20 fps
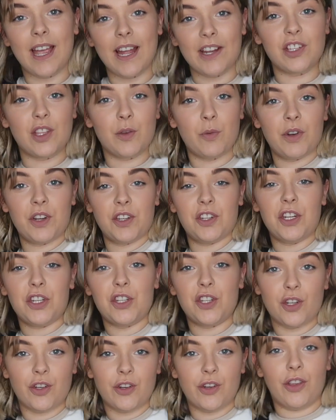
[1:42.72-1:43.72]
that I actually wanted to
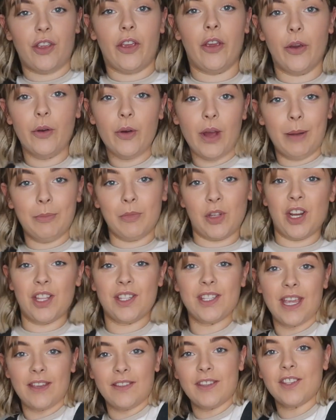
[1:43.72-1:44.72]
show you, I'm gonna
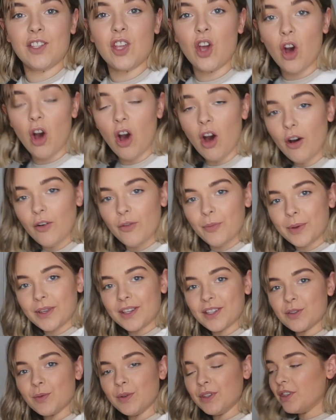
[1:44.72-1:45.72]
take this coat off
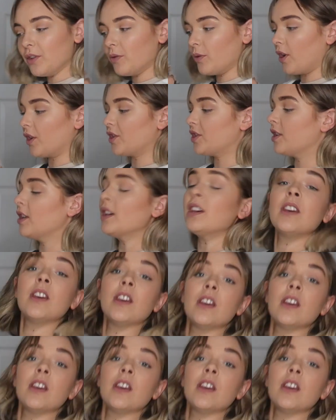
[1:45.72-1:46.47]
because we do not